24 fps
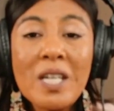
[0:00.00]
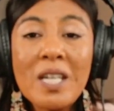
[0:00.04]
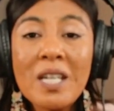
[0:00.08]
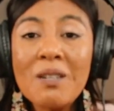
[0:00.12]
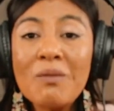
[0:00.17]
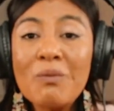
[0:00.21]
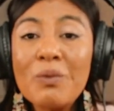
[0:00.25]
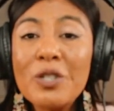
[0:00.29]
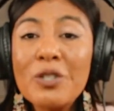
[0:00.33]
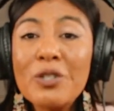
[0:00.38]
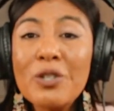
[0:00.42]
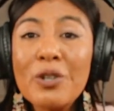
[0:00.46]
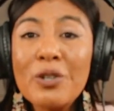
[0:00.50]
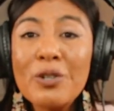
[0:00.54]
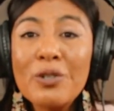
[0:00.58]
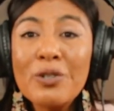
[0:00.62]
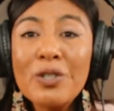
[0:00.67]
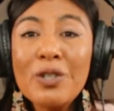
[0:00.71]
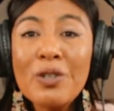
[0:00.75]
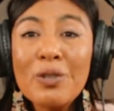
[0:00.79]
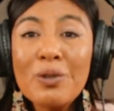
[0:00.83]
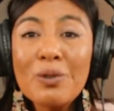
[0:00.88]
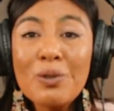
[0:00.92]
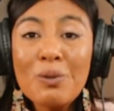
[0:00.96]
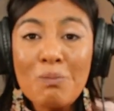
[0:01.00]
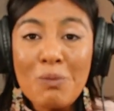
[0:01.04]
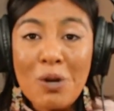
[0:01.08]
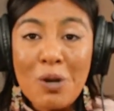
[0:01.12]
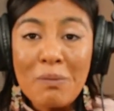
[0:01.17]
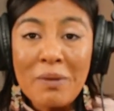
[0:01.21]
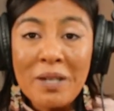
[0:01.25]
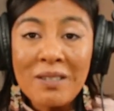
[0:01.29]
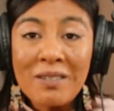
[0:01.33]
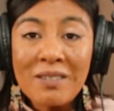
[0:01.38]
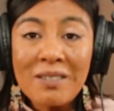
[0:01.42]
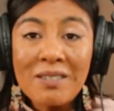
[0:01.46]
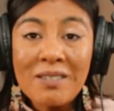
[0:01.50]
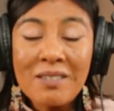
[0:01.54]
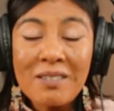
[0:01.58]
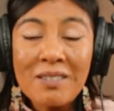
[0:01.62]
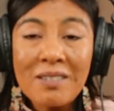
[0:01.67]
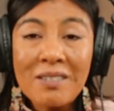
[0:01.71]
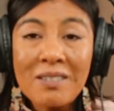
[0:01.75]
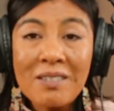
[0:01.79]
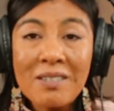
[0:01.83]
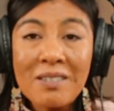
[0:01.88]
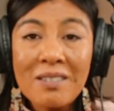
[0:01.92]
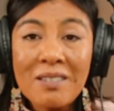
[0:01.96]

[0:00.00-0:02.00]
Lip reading: can return to those moments